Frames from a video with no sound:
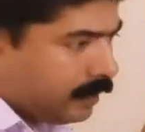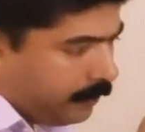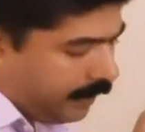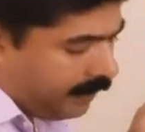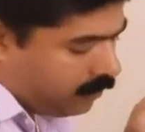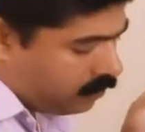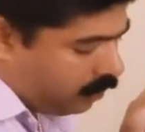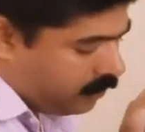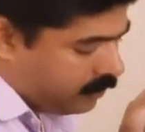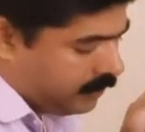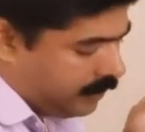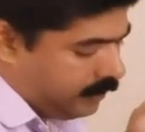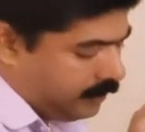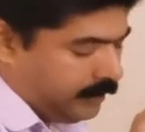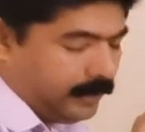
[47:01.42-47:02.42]
remain
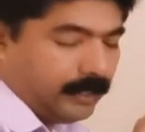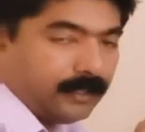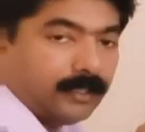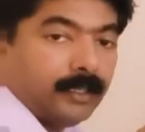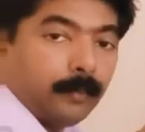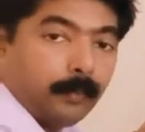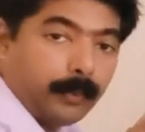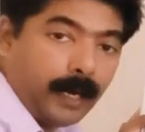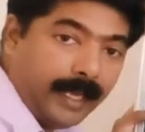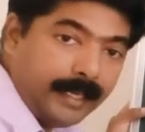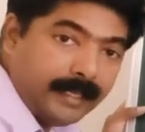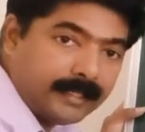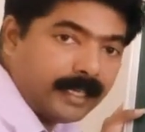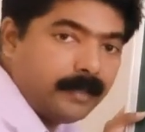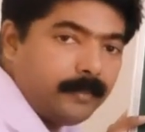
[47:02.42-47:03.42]
constant here?
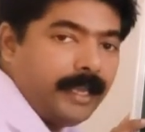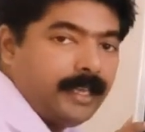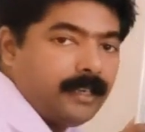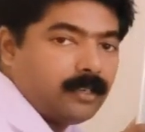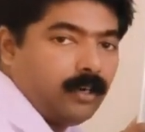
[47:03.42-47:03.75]
Price remain